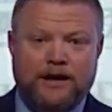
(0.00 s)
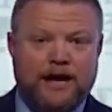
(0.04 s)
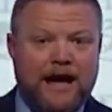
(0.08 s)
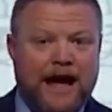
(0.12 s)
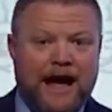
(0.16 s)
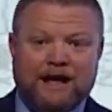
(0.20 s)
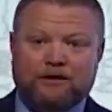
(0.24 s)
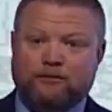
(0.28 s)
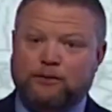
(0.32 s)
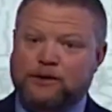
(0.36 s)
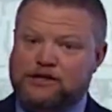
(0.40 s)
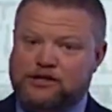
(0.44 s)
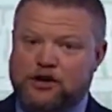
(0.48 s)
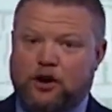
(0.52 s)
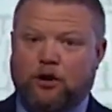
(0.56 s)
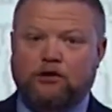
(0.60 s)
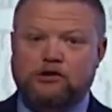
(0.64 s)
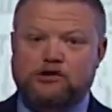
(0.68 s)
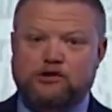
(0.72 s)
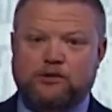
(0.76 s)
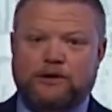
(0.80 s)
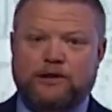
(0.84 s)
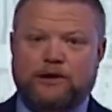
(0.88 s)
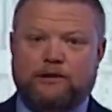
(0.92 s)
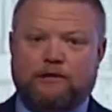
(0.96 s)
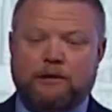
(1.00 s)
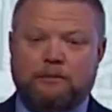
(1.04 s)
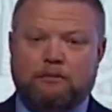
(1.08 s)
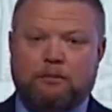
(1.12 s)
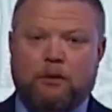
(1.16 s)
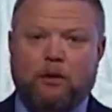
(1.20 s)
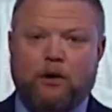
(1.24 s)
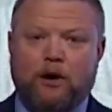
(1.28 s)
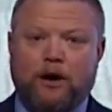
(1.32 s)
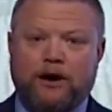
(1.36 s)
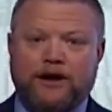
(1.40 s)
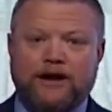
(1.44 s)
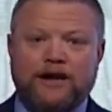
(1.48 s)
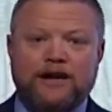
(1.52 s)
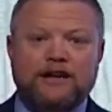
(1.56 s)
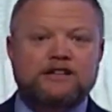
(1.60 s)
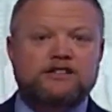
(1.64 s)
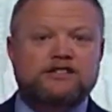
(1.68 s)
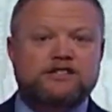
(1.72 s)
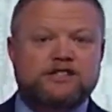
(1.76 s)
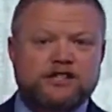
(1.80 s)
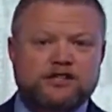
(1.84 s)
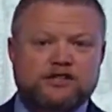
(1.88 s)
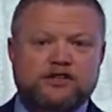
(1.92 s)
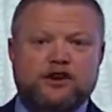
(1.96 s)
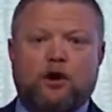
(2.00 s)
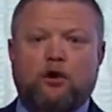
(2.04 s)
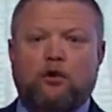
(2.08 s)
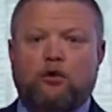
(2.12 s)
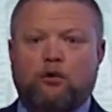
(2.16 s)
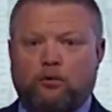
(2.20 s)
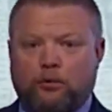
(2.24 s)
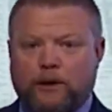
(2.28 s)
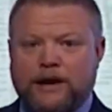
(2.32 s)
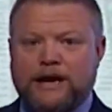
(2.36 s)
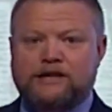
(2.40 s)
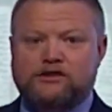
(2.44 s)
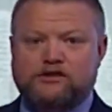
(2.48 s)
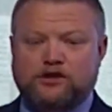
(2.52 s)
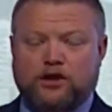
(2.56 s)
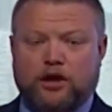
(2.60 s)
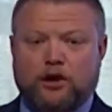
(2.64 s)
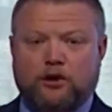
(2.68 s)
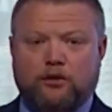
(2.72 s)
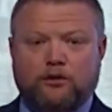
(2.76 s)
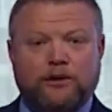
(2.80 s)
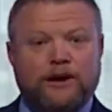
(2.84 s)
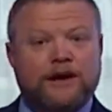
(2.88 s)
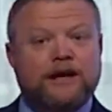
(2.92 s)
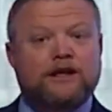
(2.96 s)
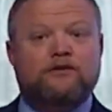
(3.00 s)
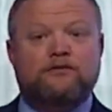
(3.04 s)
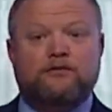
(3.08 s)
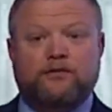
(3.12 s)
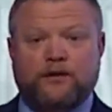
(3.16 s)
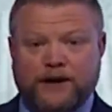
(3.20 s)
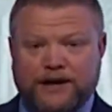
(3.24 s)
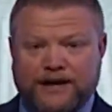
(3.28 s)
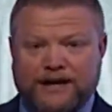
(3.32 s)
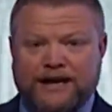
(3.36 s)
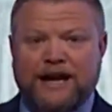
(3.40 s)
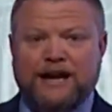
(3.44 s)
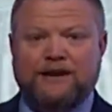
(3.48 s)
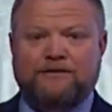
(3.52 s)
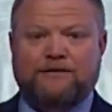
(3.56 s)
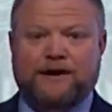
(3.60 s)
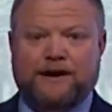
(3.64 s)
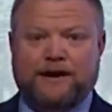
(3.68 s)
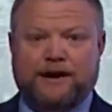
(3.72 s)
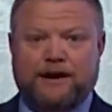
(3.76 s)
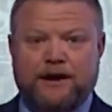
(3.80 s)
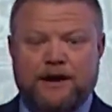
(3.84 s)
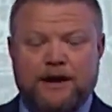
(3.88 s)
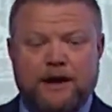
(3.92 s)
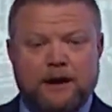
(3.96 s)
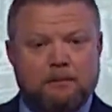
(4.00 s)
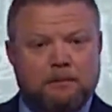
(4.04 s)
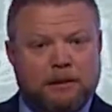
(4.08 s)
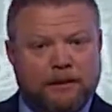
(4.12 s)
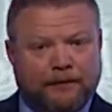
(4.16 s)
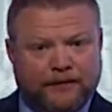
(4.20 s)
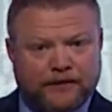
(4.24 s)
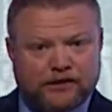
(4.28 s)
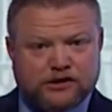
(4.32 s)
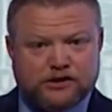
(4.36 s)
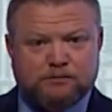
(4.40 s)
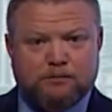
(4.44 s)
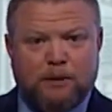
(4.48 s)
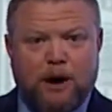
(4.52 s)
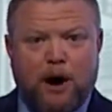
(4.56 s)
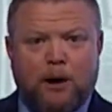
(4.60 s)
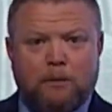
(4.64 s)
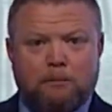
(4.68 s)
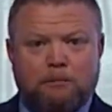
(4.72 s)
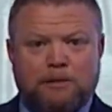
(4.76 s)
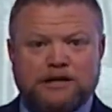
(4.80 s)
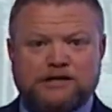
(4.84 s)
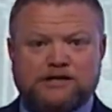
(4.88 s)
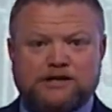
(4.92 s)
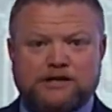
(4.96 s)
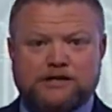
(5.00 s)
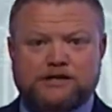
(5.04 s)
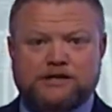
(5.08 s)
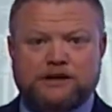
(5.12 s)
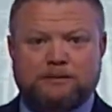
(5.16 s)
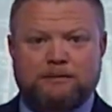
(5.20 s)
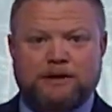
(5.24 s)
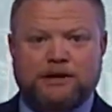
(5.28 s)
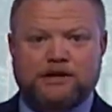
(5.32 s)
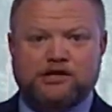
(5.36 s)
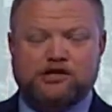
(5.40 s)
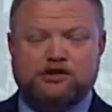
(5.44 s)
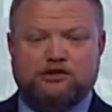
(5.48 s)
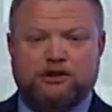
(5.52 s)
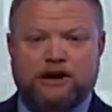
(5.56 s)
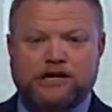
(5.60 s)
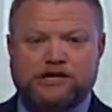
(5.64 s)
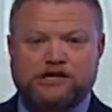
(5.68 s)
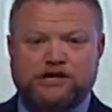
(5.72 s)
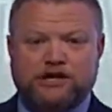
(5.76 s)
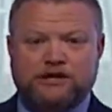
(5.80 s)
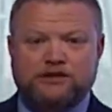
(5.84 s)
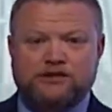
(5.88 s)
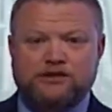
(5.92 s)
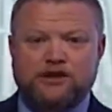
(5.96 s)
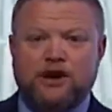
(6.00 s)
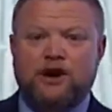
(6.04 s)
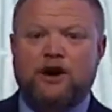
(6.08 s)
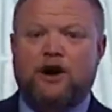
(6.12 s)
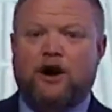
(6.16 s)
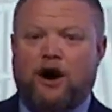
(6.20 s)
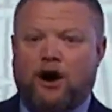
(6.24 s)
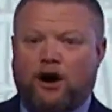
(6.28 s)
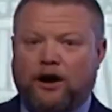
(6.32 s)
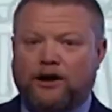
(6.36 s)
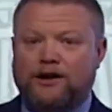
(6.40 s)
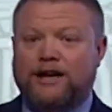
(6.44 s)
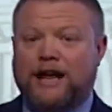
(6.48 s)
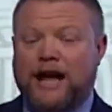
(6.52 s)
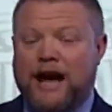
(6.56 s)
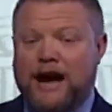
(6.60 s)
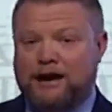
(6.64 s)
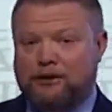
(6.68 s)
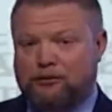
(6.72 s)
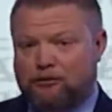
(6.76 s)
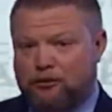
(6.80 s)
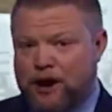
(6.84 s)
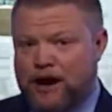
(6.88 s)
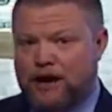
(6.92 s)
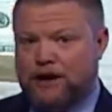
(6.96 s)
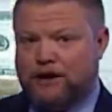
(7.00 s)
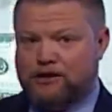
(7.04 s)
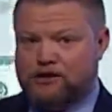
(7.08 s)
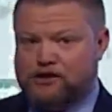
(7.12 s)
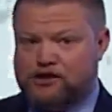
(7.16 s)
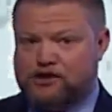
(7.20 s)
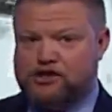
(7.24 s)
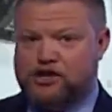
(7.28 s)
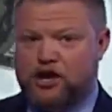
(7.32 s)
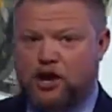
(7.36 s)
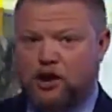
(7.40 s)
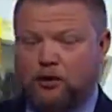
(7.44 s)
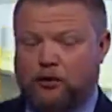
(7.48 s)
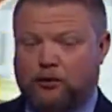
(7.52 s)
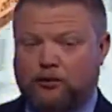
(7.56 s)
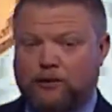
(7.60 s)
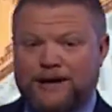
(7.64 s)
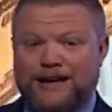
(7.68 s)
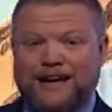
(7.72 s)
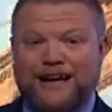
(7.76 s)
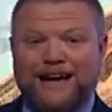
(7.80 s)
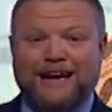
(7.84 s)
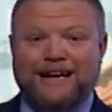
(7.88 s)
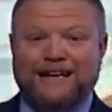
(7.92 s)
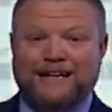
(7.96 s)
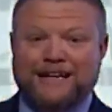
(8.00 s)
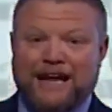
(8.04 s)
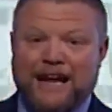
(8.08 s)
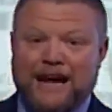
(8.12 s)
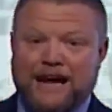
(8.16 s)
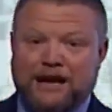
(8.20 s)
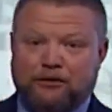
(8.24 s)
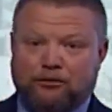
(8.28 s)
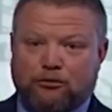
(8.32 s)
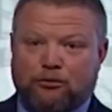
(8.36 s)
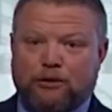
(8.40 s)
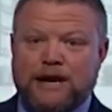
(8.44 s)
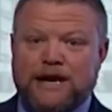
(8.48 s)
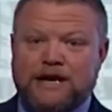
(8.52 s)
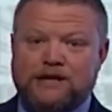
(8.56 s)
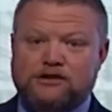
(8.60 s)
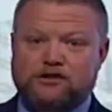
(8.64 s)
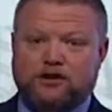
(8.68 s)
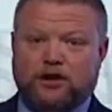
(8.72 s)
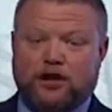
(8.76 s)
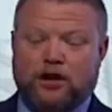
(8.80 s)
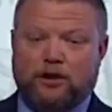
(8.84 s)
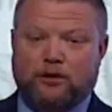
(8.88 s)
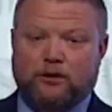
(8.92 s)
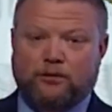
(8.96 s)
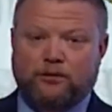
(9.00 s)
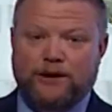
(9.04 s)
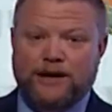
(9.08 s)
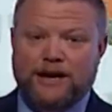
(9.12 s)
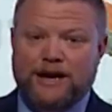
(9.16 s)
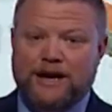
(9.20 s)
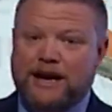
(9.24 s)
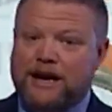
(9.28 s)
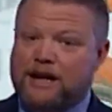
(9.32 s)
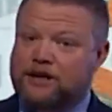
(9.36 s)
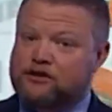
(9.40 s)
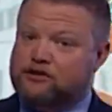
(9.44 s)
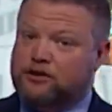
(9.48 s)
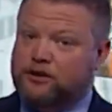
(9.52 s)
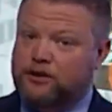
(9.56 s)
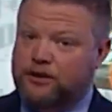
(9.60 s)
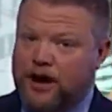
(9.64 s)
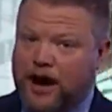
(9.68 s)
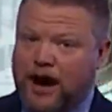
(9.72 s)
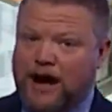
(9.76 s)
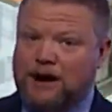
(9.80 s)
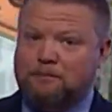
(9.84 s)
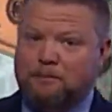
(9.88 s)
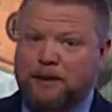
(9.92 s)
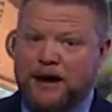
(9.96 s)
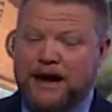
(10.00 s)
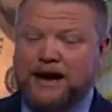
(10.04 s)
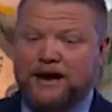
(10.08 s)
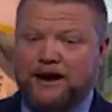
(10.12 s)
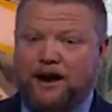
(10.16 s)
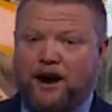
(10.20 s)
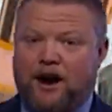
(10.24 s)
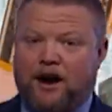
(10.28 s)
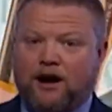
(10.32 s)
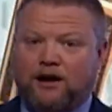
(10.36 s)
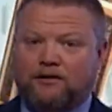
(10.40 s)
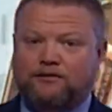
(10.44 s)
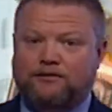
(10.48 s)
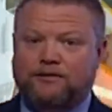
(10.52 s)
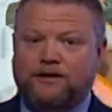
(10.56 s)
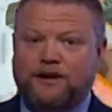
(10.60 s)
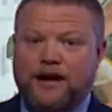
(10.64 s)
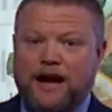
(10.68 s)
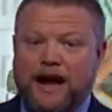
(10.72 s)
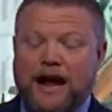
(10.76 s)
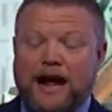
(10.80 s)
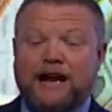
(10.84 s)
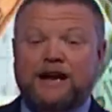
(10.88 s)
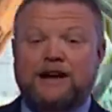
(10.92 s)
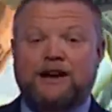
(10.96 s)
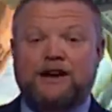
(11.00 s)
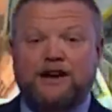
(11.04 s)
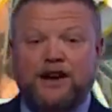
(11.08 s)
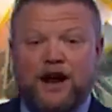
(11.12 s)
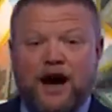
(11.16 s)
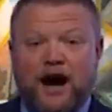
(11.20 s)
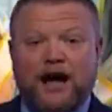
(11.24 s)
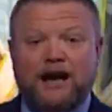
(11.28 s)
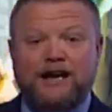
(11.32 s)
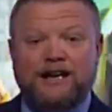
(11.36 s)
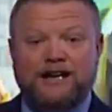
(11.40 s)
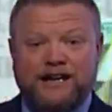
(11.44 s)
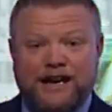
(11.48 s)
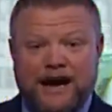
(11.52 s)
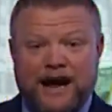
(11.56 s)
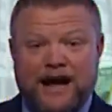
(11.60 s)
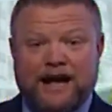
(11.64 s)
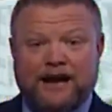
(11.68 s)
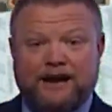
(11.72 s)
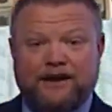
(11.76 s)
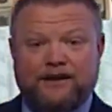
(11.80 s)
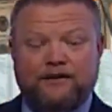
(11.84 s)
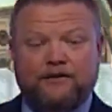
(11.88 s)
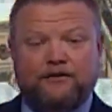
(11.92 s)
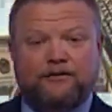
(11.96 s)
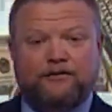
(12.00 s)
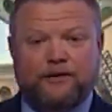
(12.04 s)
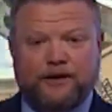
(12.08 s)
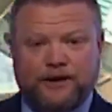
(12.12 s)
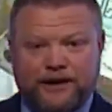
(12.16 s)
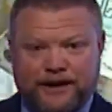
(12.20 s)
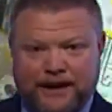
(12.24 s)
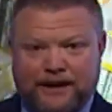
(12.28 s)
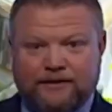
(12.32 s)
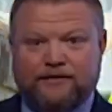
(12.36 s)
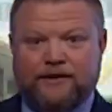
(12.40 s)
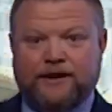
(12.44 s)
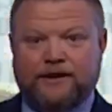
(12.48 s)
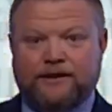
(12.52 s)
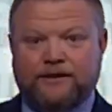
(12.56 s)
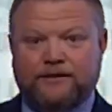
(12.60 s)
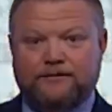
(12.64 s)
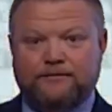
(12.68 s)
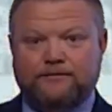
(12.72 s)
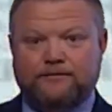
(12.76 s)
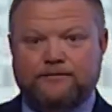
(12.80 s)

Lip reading: As we told you in the report, Cisco Reed's loan is forgiven, but the Small Business Administration's online records show Elaine Reed's loan is not paid off and not yet forgiven.